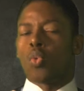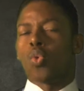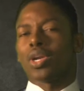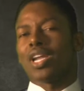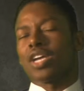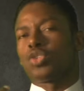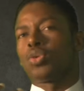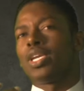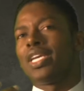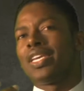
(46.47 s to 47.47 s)
what
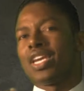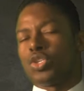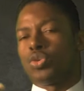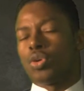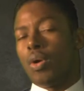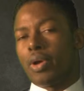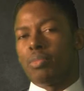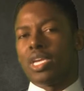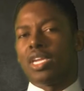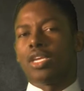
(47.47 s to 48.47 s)
actually gets you
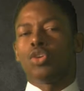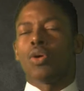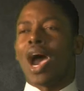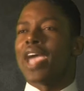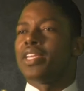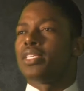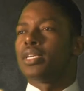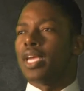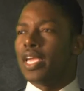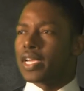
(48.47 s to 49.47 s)
going, meaning your
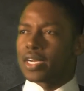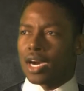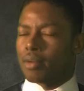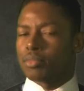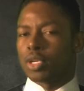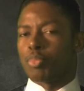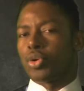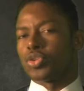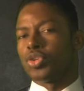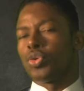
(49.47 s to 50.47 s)
ideal income, the
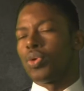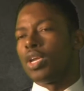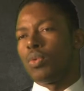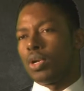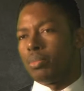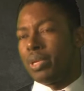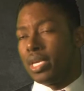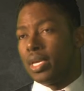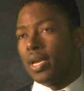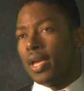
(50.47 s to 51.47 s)
person you really want to be.